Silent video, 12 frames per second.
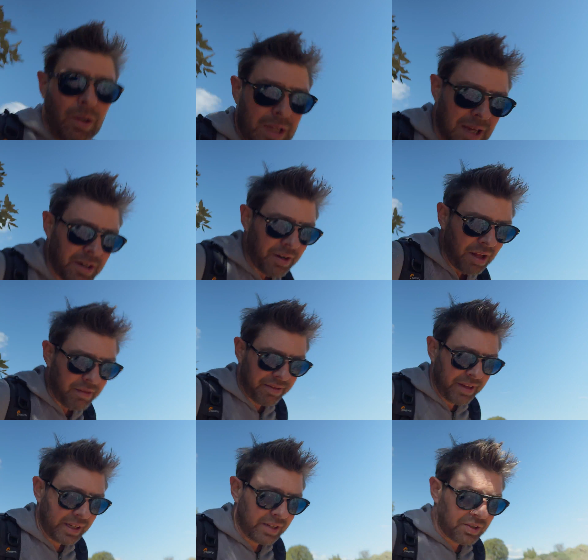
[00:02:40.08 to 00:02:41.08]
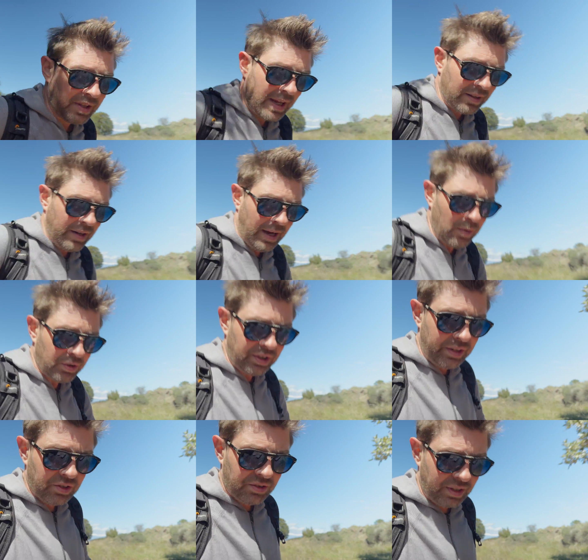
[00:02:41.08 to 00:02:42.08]
yeah, and another thing is that now
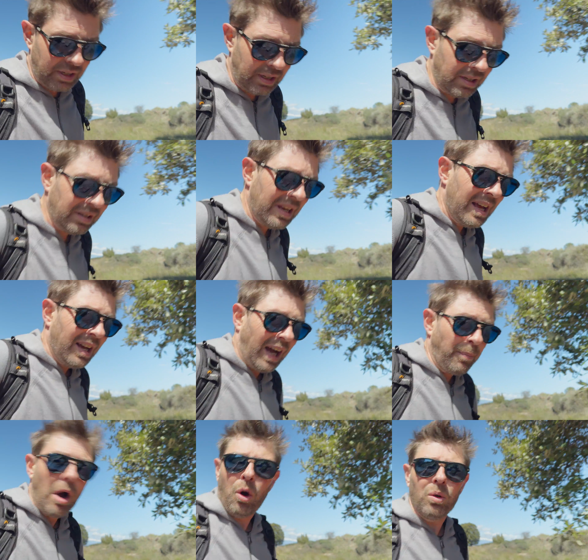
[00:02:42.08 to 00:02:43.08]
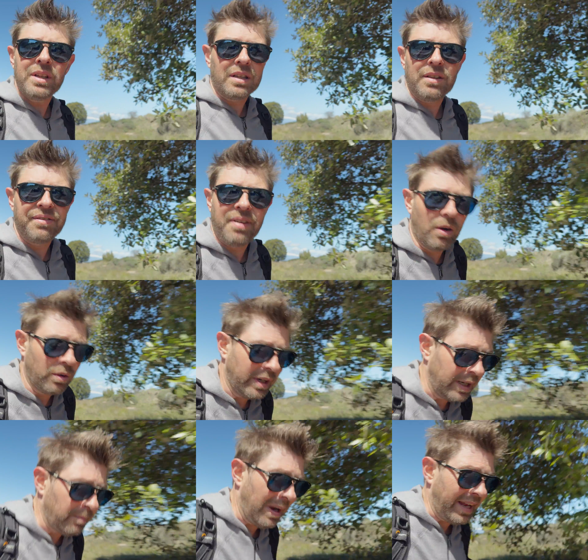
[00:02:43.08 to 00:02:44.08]
since I'm holding the phone
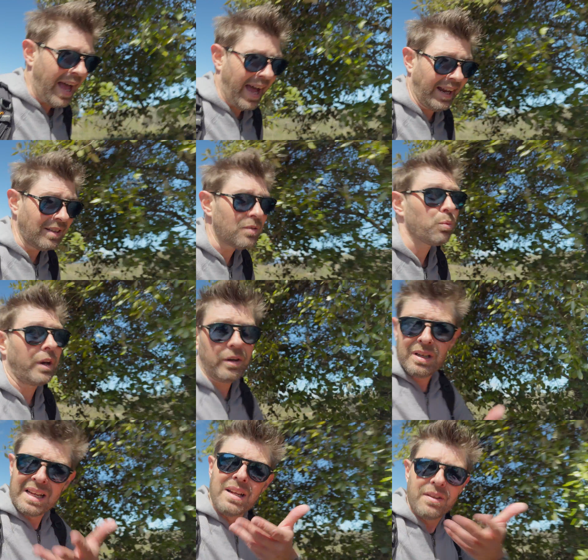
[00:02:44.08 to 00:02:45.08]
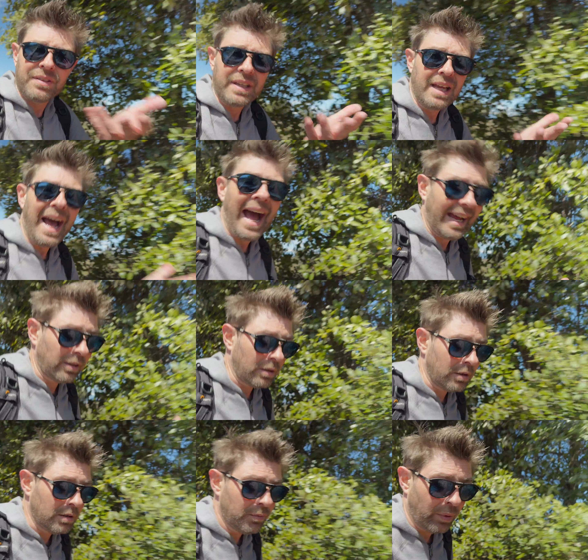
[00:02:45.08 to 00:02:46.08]
in my hand, when the
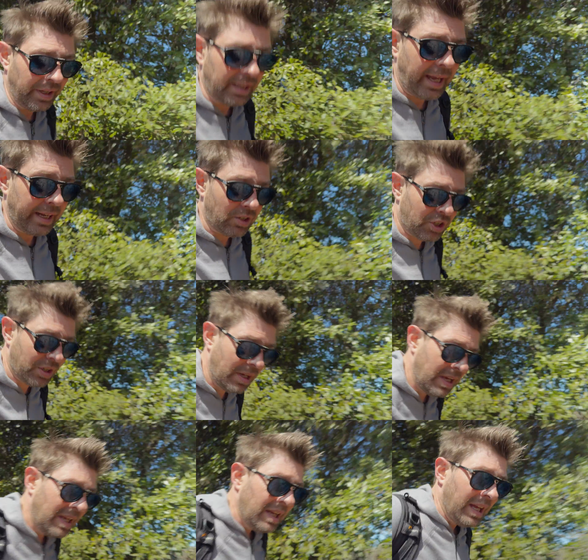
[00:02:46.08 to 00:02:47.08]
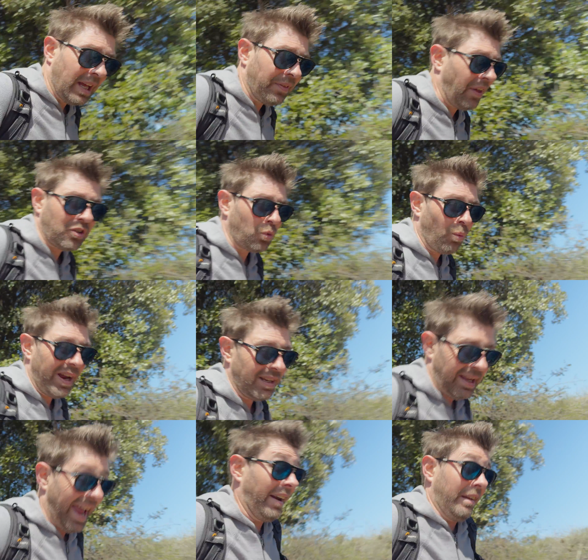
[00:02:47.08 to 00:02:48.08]
handle with the cage doesn't weigh
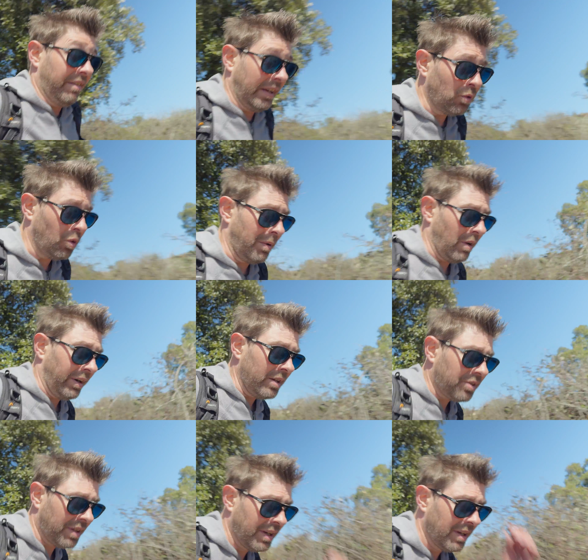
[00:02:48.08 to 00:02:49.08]
anything, to be honest.